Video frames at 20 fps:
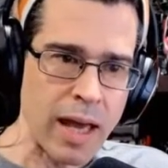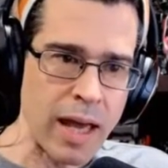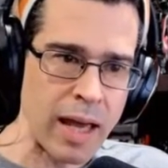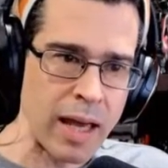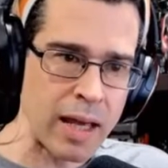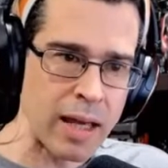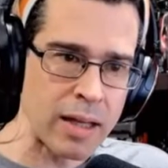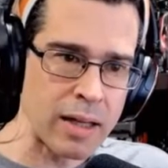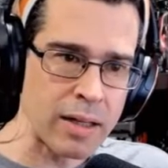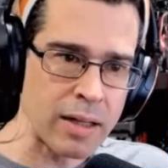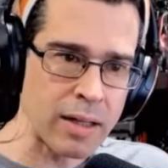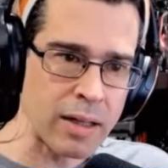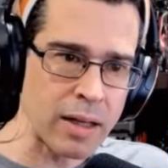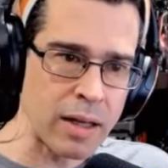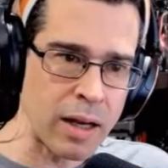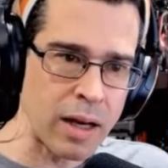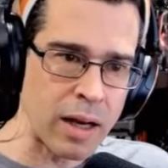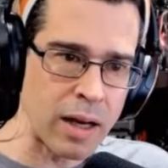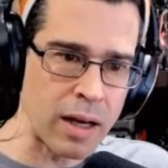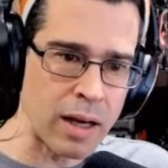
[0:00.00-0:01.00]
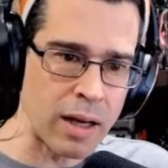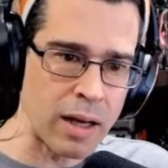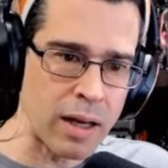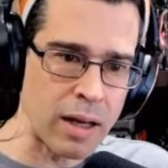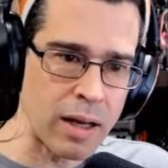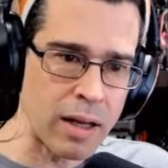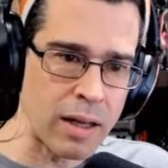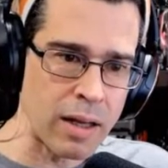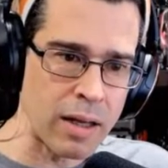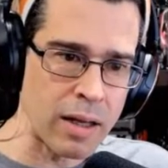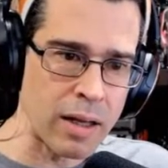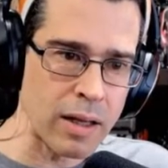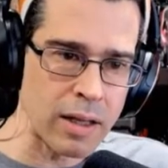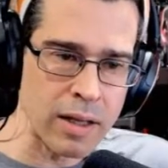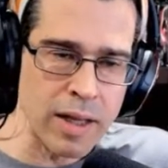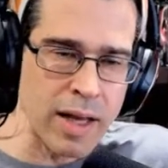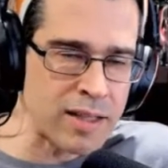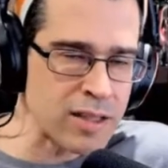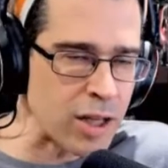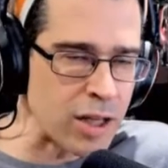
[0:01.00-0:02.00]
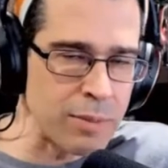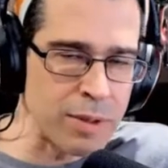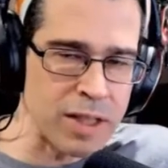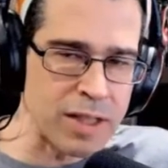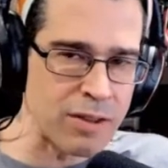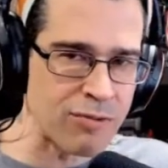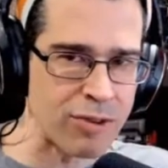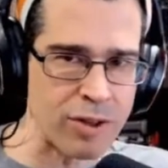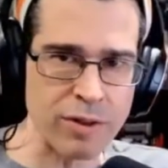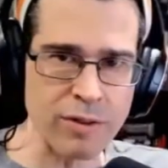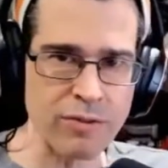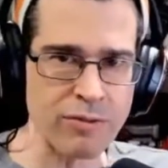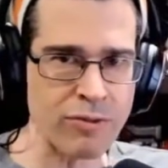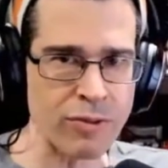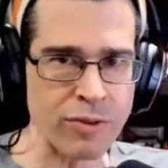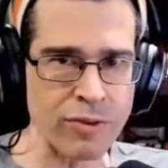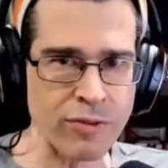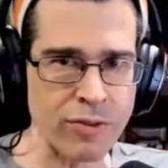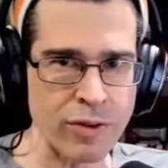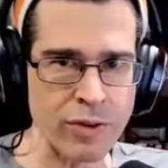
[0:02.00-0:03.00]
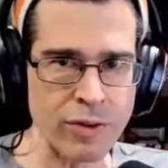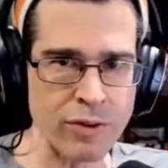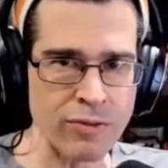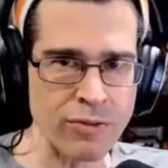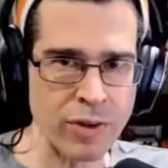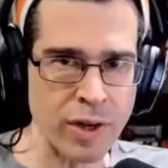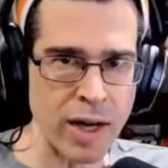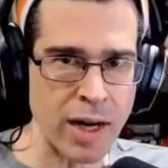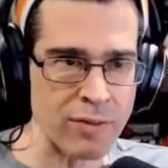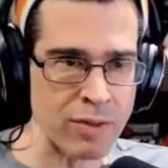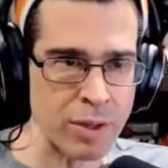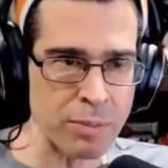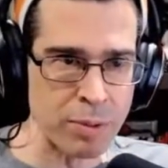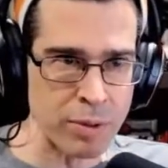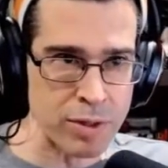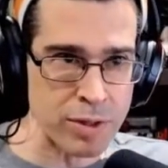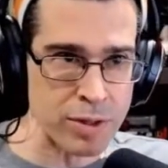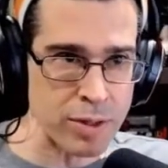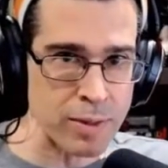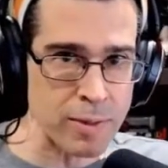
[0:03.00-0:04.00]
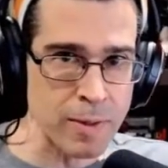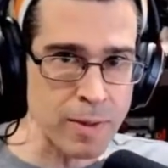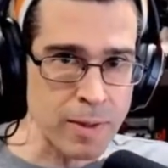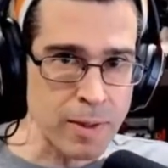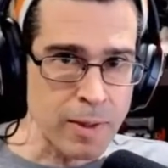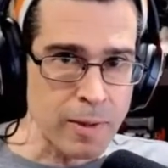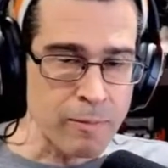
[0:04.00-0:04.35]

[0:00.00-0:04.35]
And that's going to be different for every person.